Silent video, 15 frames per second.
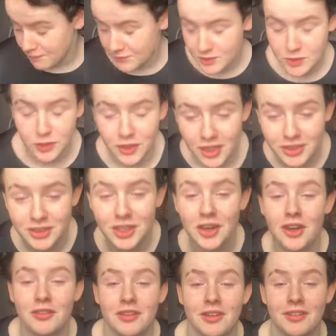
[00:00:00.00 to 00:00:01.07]
So let's start
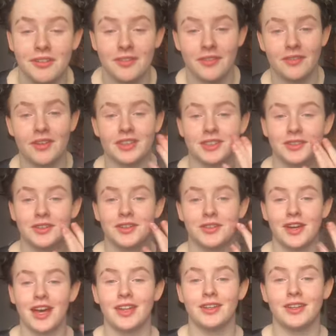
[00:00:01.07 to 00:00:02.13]
off with, first of all,
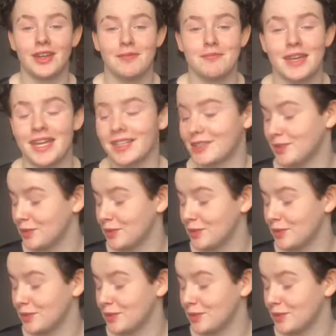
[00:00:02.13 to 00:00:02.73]
I look a mess,